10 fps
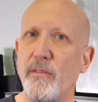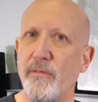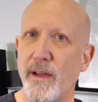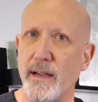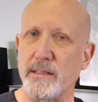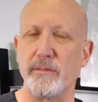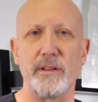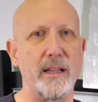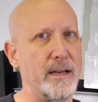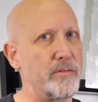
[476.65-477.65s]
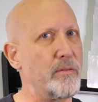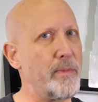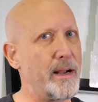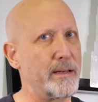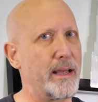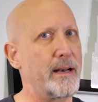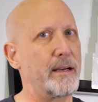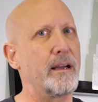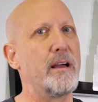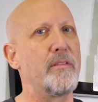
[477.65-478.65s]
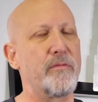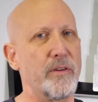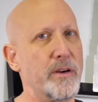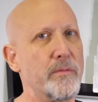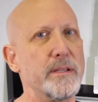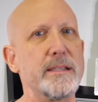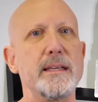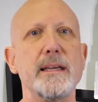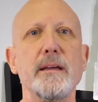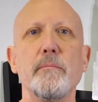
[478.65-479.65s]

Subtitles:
effects of electromagnetic frequency